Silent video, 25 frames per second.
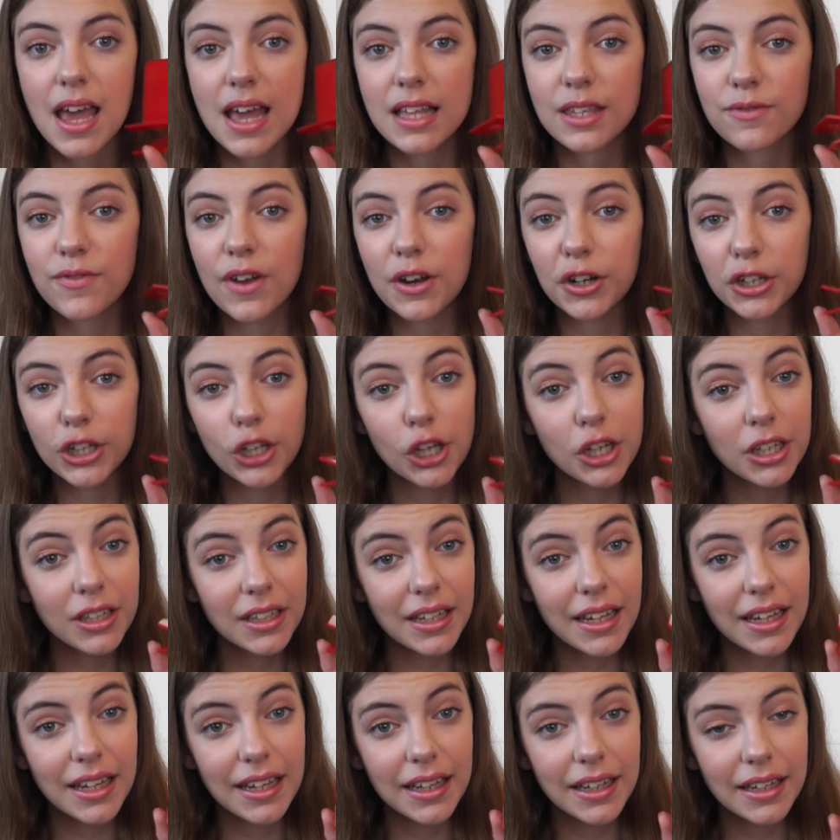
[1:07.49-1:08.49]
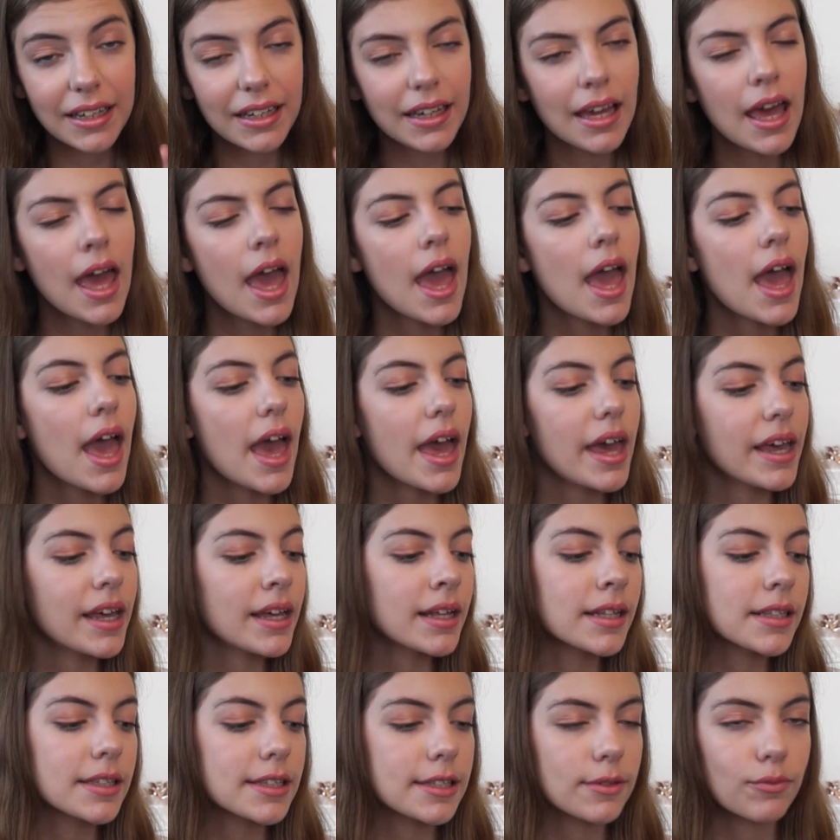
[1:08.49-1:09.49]
It's very unique,
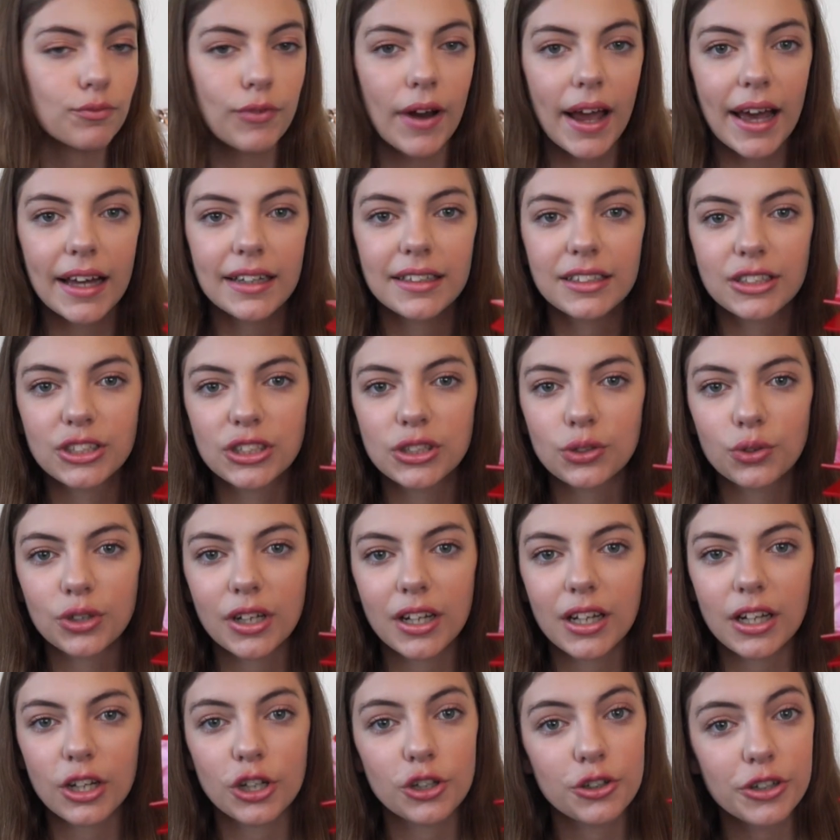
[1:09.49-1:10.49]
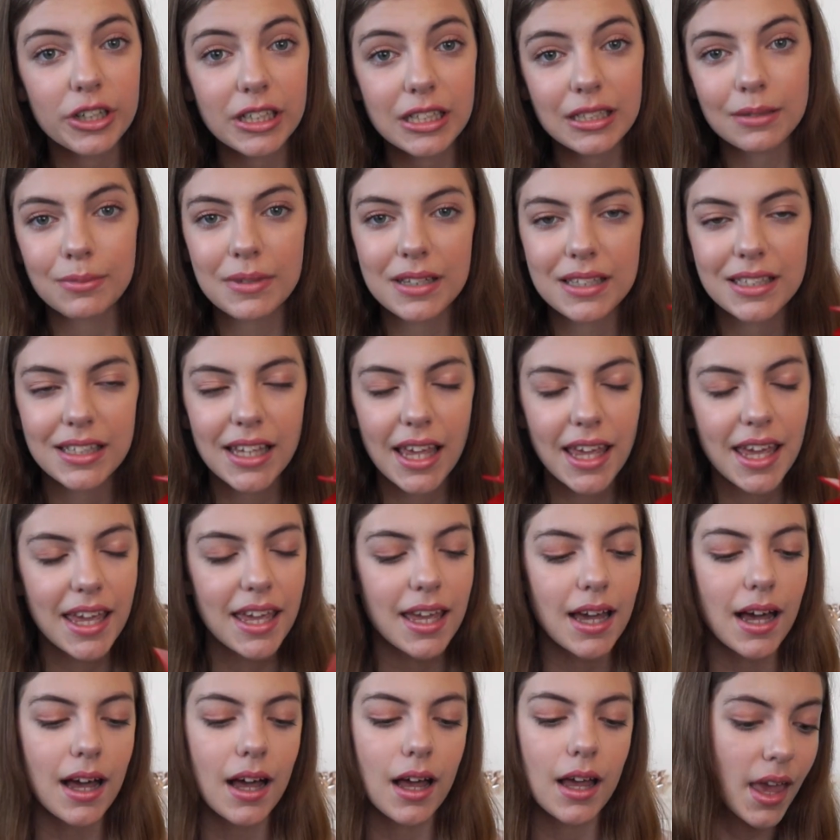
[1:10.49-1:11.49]
it's red, sort of
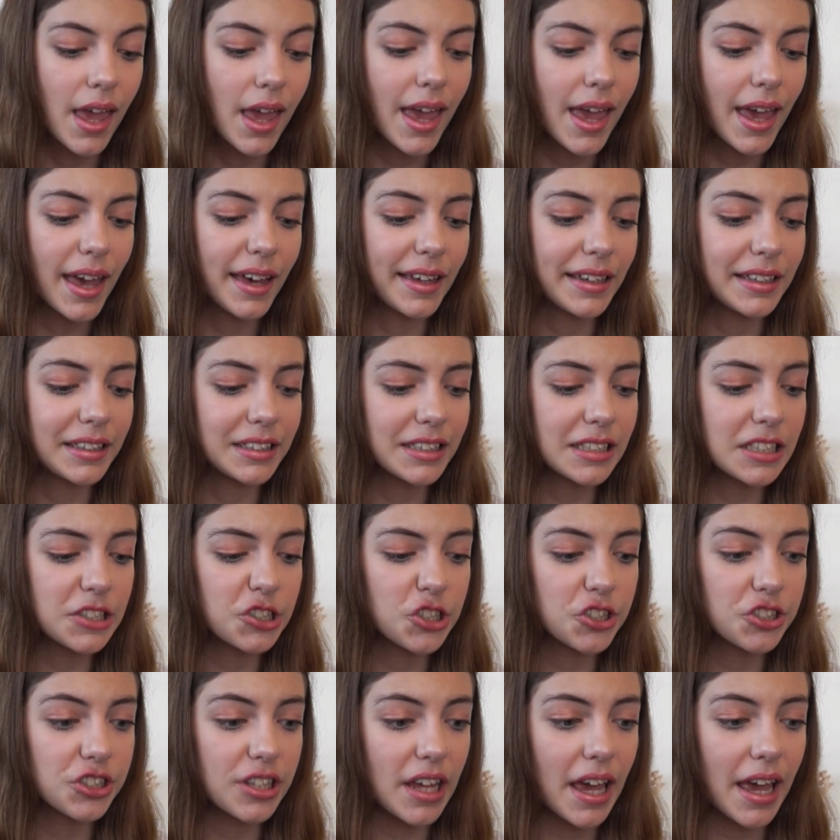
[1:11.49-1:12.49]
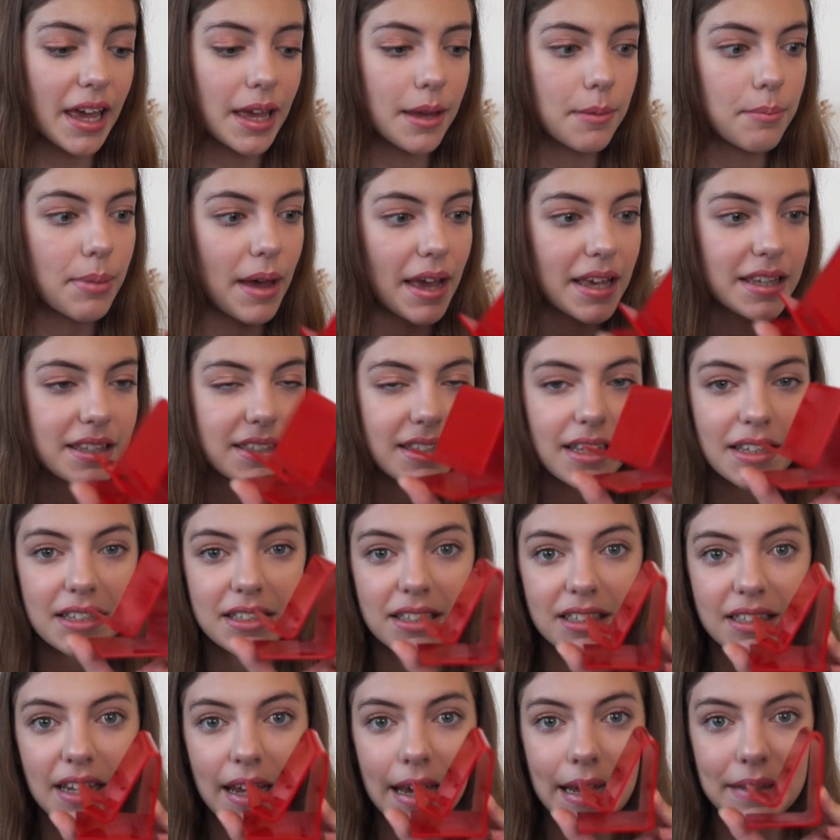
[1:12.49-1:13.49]
Christmassy, and it's just a basic
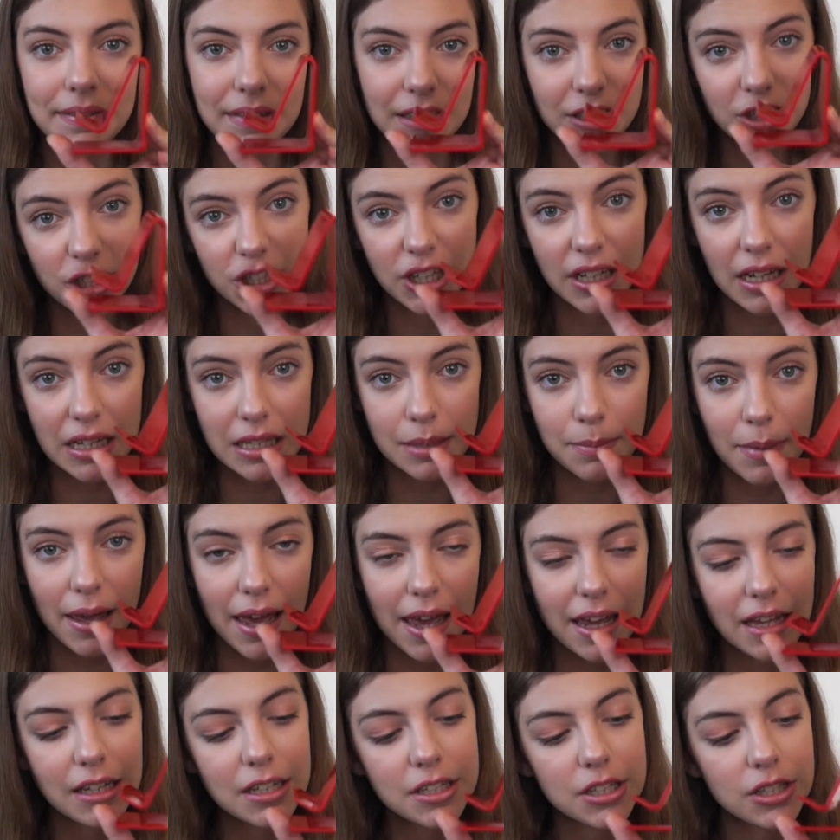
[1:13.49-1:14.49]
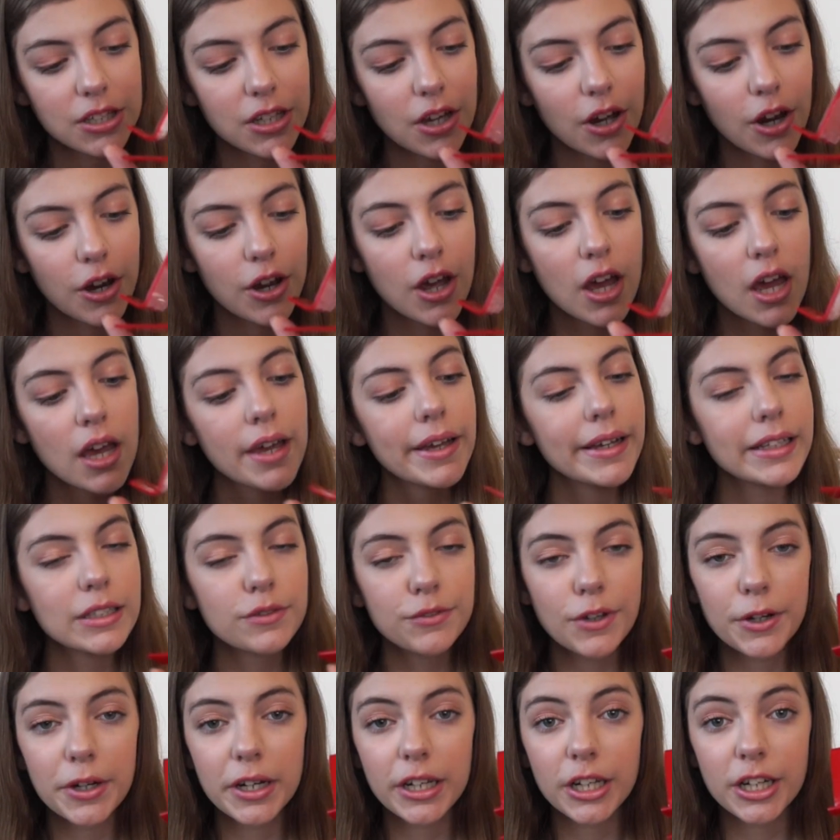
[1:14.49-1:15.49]
stand that she has made. So
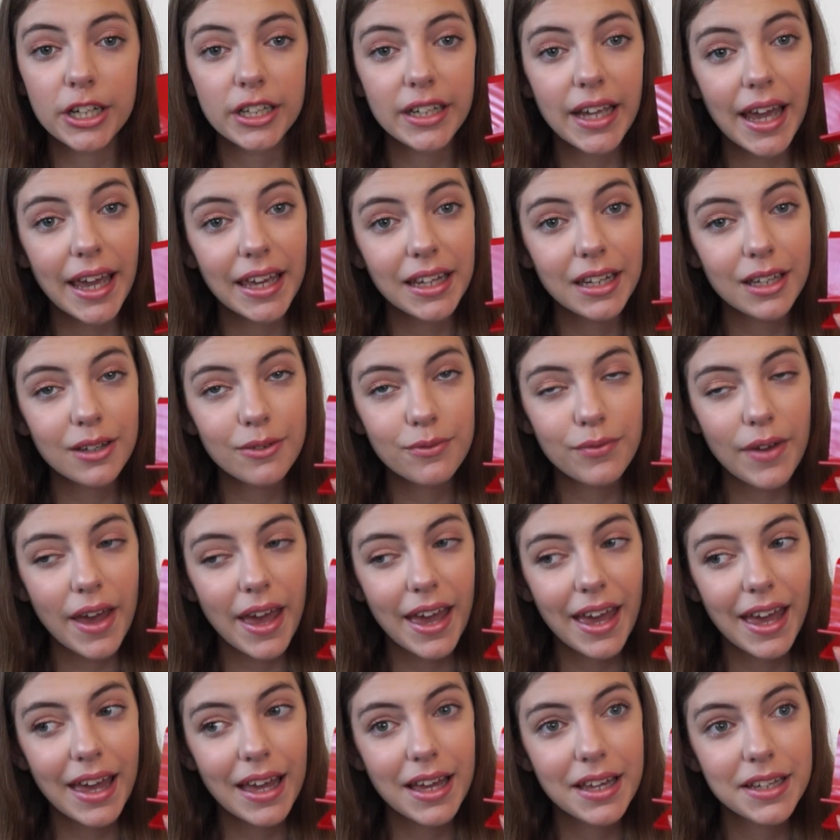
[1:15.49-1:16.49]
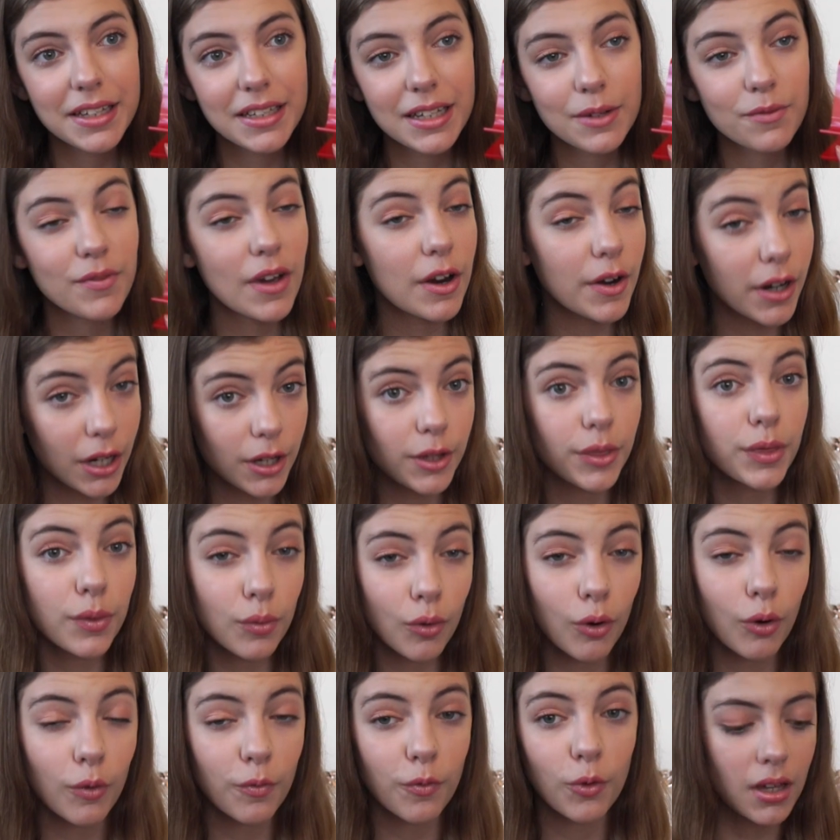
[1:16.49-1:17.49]
it's very creative and very
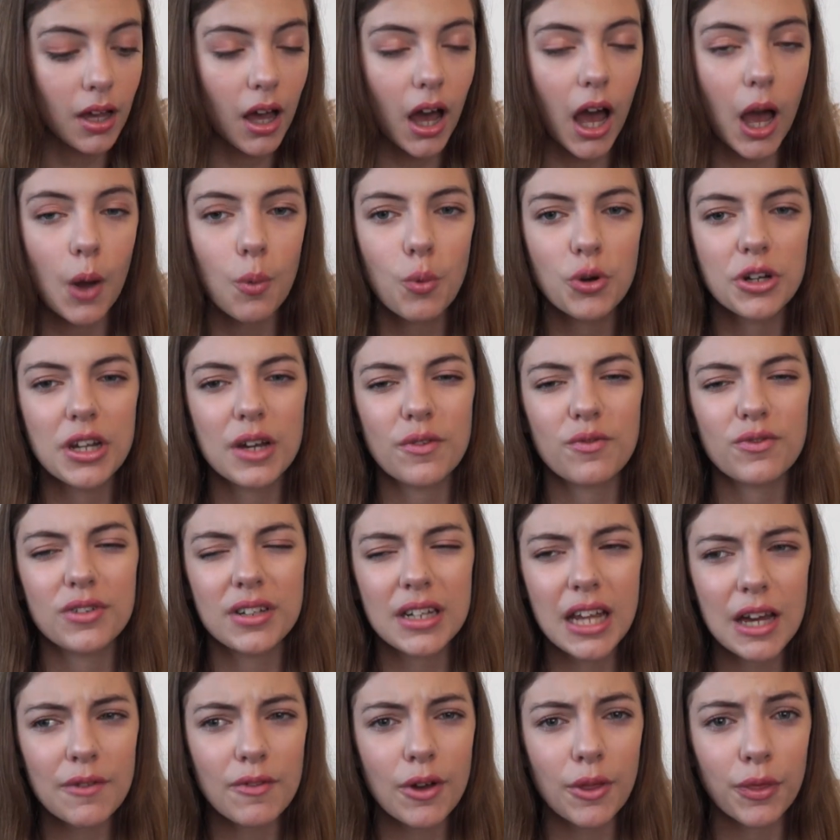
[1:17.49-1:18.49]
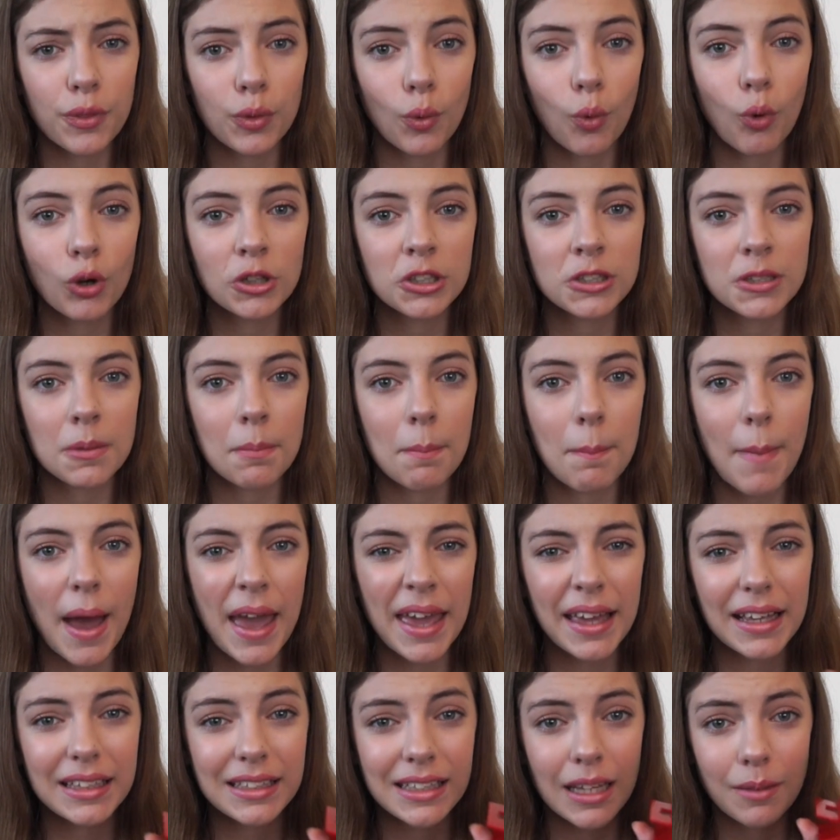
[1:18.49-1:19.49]
thoughtful. I would have never thought to
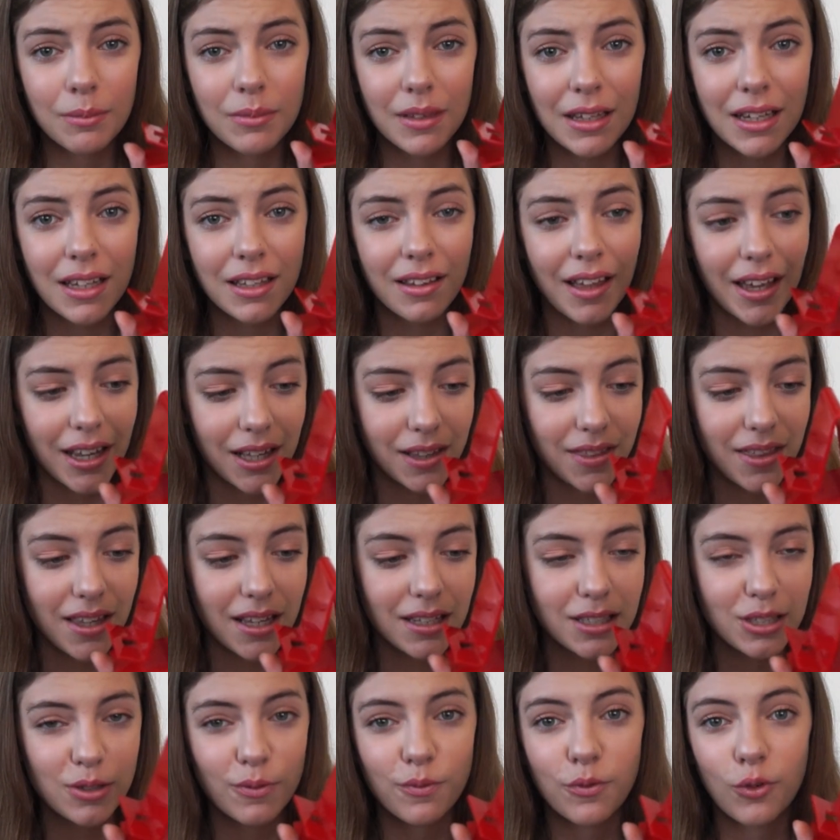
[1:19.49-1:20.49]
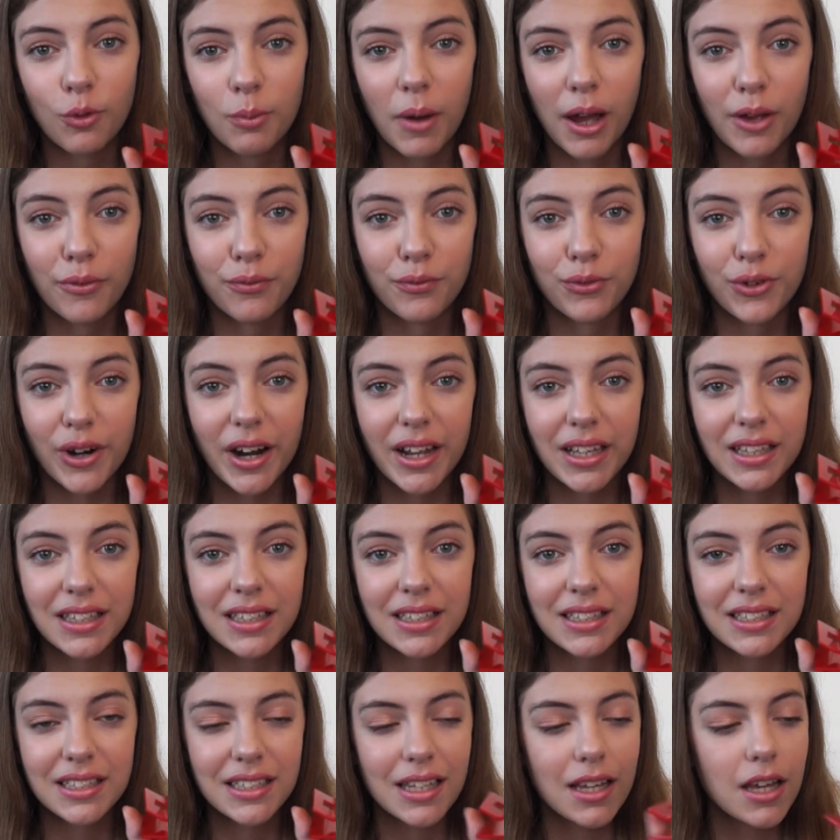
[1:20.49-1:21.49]
make something like this for my
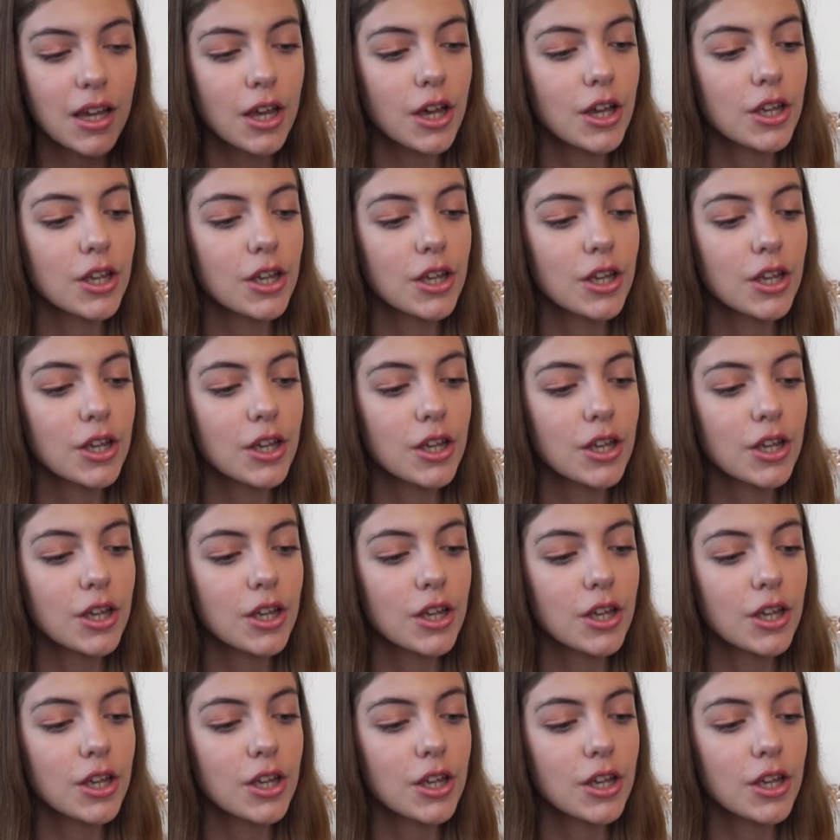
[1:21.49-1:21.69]
friends.